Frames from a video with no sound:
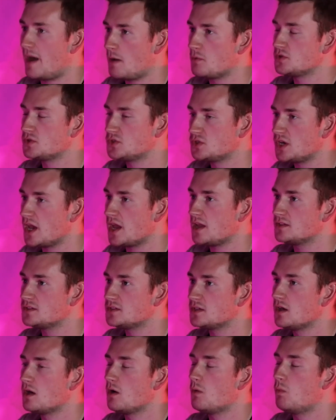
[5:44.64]
that was
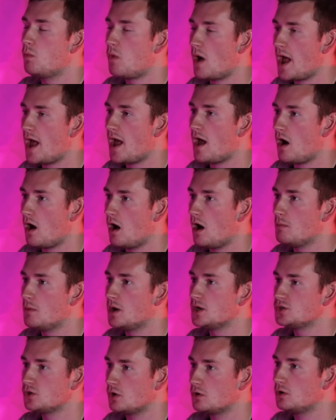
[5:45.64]
shit. Where are
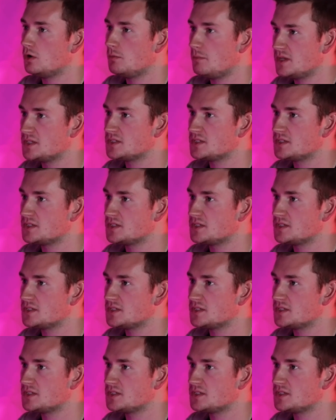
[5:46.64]
my chocolate